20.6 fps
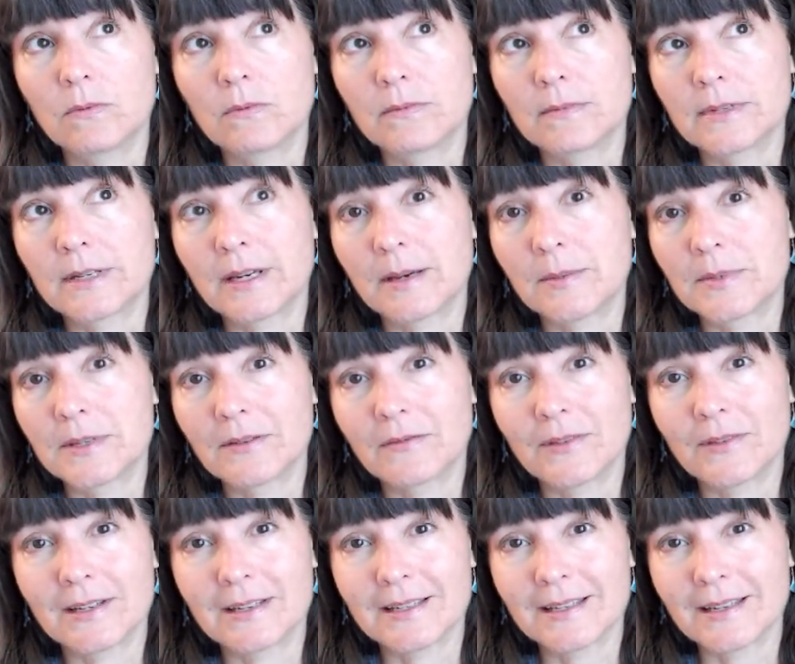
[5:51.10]
types
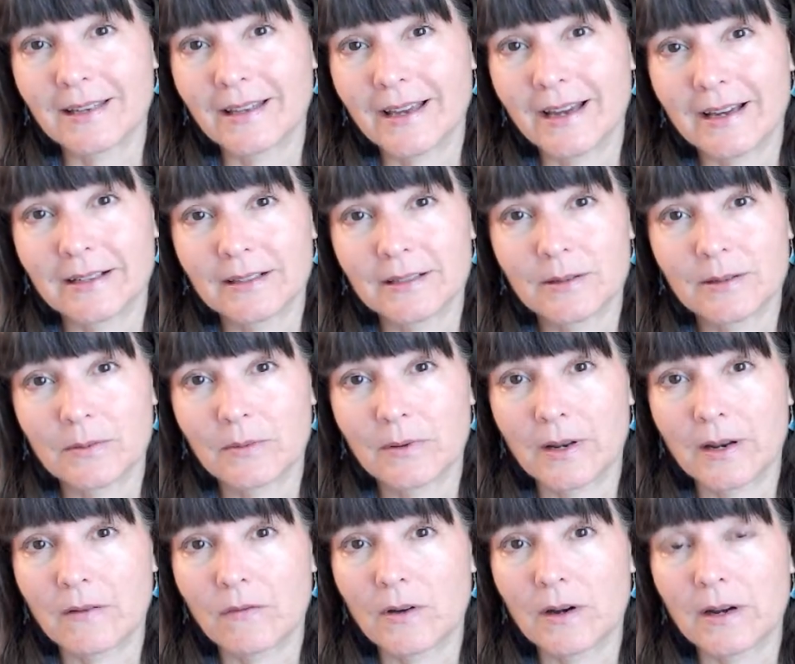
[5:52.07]
of intellect,
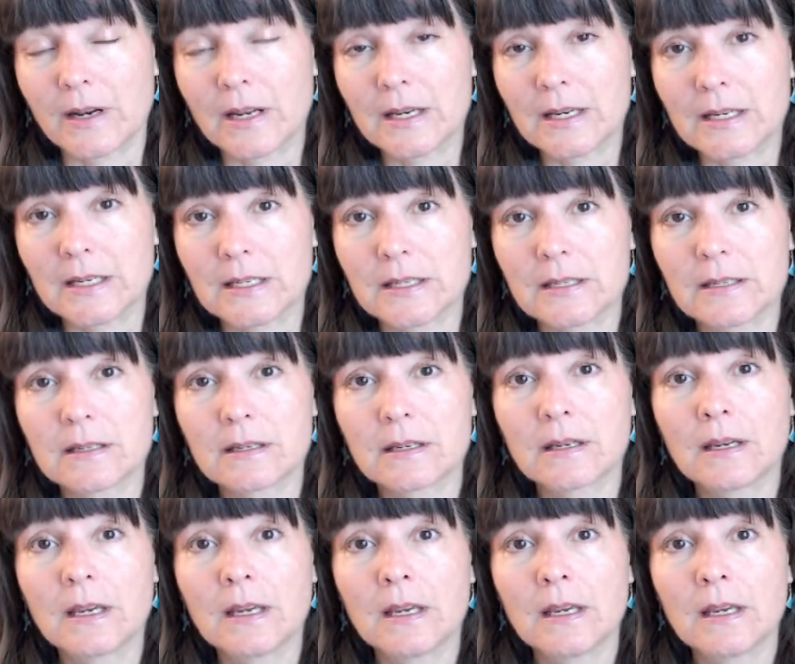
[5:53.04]
whatever it is,